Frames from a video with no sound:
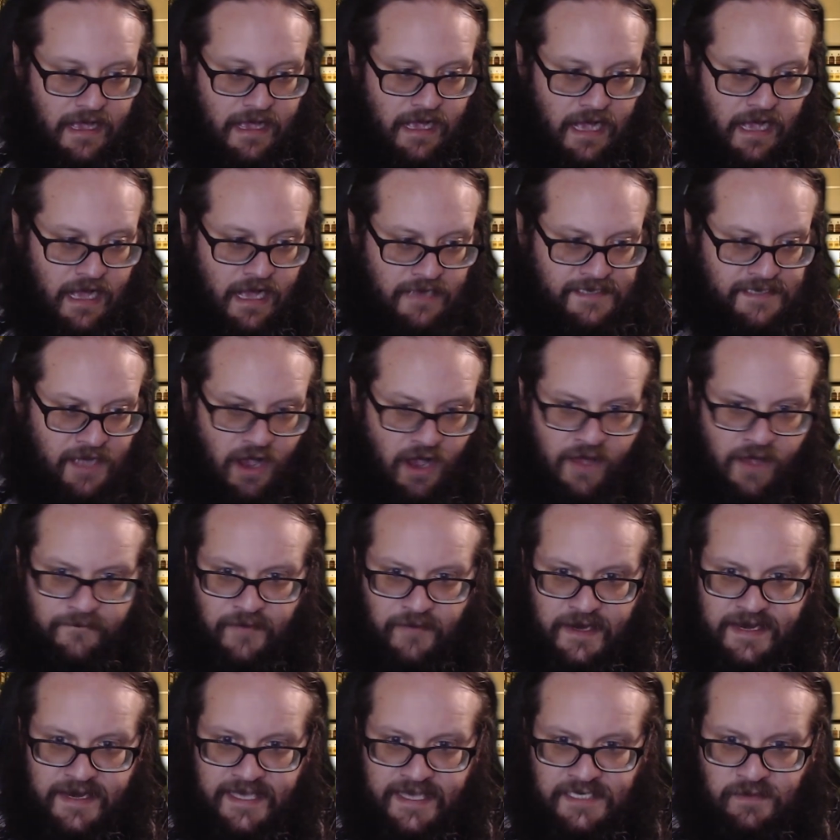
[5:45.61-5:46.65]
so
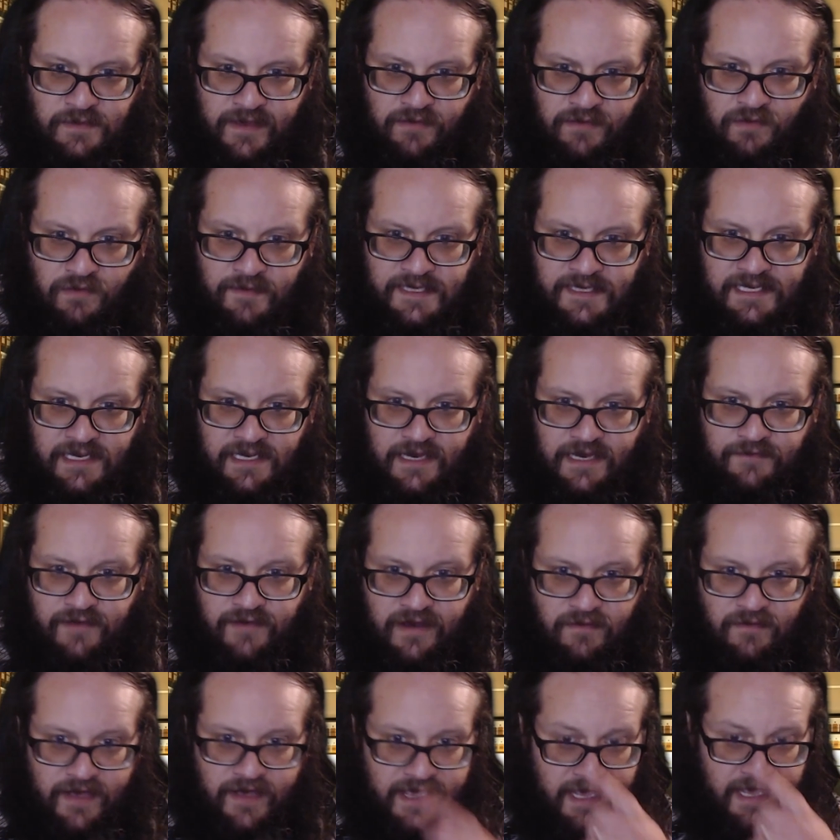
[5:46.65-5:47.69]
hopefully next week will be
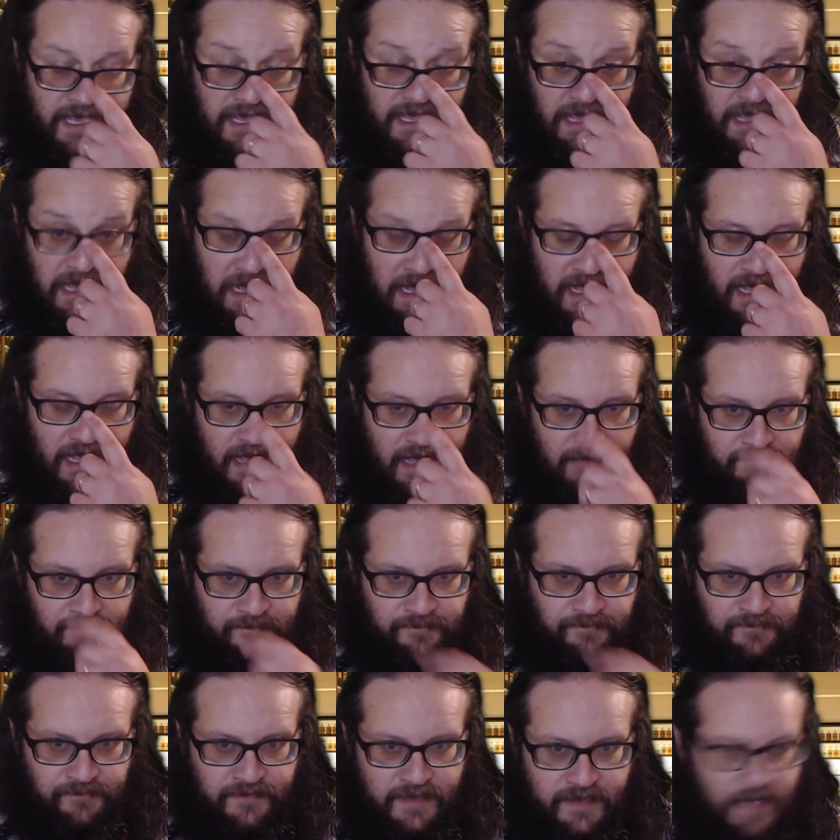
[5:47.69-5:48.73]
delivery week.
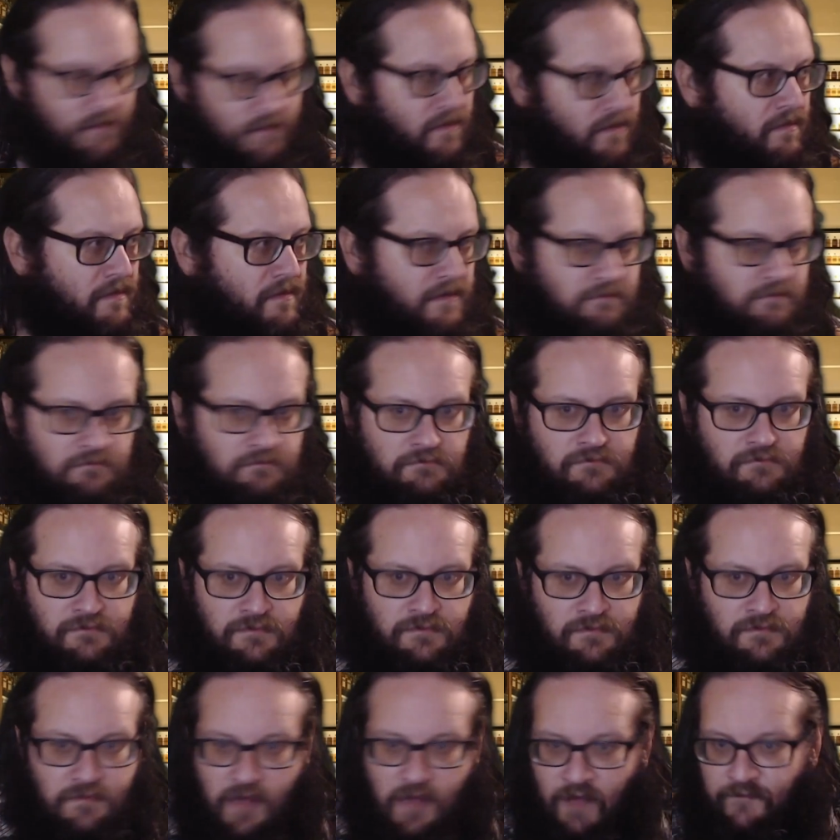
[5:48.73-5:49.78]
Then
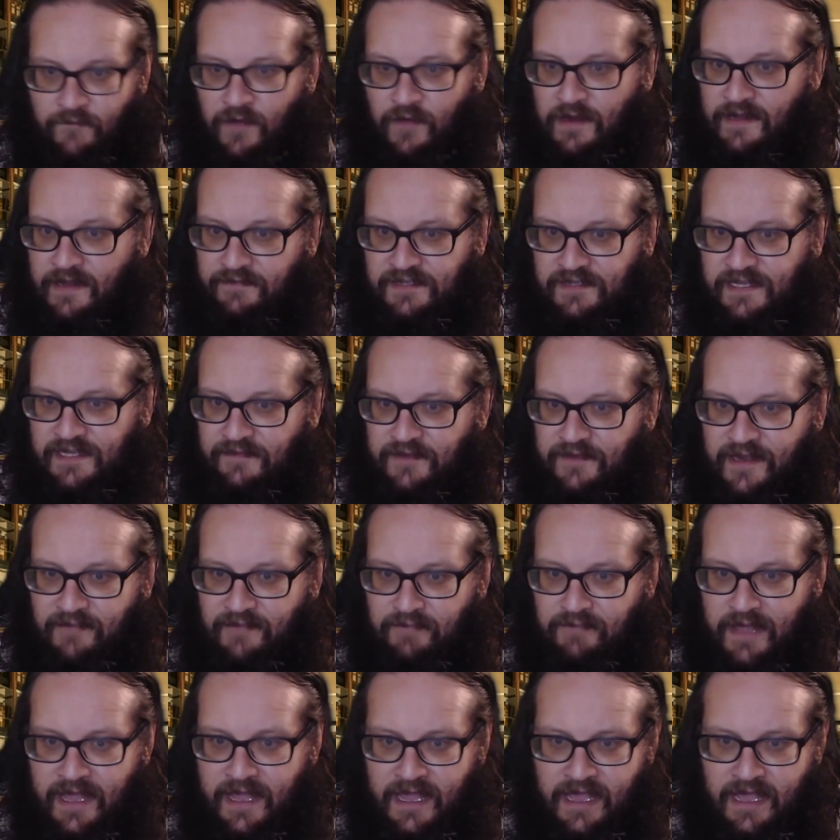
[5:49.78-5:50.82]
I'll find other stuff to
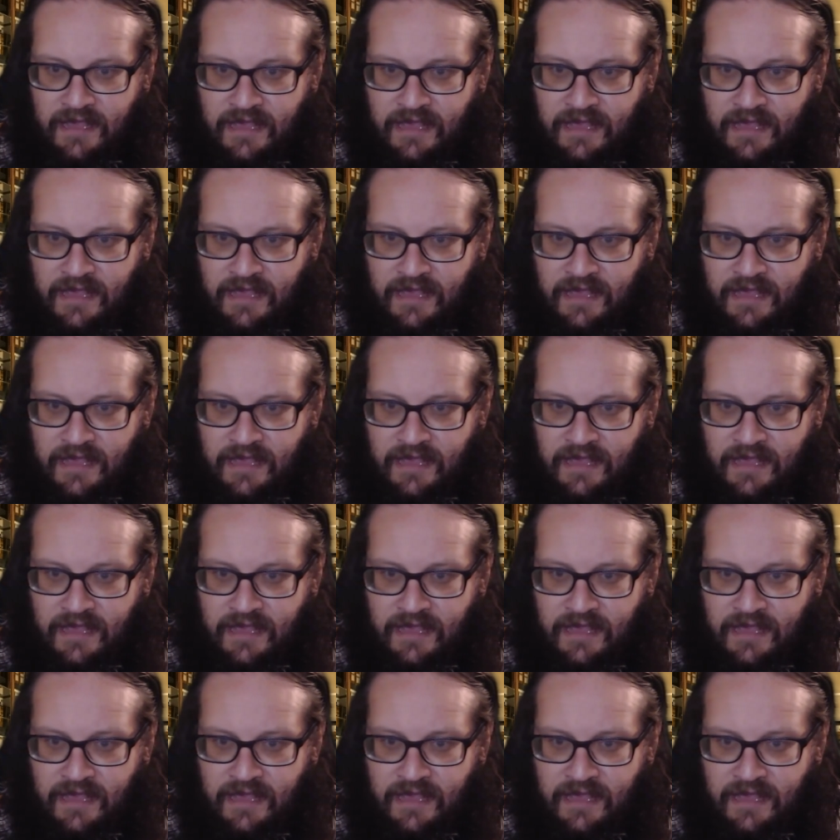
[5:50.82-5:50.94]
compare.